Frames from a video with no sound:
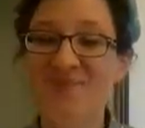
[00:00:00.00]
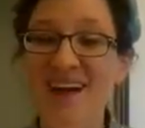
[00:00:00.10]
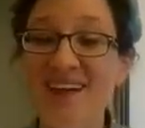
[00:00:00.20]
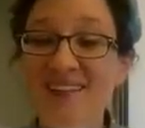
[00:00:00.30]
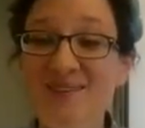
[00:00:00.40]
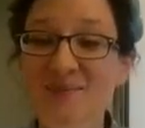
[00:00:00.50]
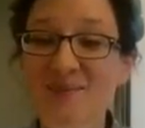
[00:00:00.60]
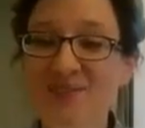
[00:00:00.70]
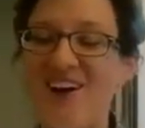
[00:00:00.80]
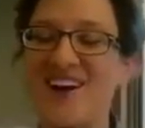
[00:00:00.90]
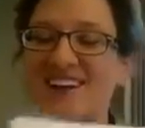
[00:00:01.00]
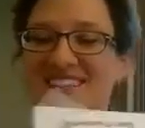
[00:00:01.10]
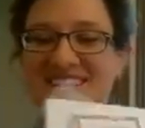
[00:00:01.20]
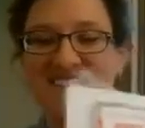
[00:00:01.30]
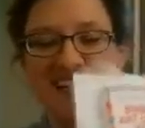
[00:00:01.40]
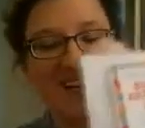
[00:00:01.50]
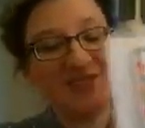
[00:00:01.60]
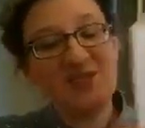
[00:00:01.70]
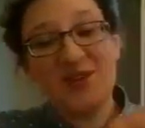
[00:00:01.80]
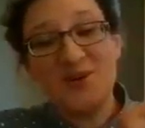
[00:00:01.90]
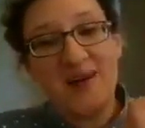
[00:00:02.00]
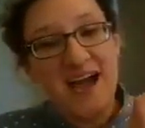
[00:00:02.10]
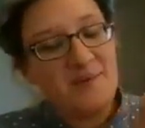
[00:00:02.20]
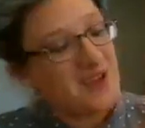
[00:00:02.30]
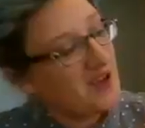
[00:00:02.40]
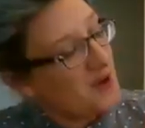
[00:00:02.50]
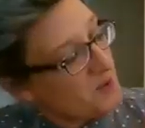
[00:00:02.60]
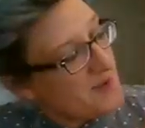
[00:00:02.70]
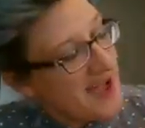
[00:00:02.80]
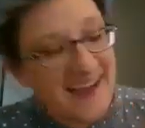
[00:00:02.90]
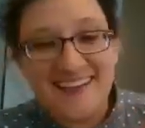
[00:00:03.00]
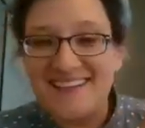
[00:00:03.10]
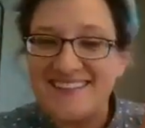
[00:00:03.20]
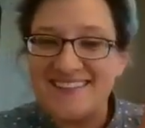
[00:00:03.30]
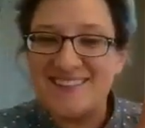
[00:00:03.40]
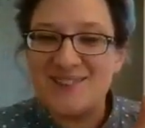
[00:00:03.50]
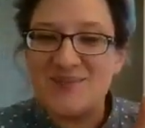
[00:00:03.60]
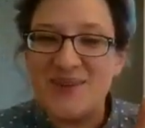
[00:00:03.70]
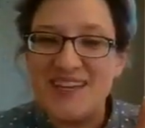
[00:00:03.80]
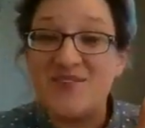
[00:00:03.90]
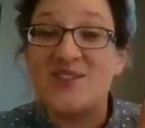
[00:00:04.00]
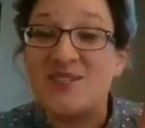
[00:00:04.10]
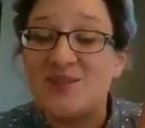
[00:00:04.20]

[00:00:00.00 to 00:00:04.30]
a little bit of art. So the grab and go bag this week for the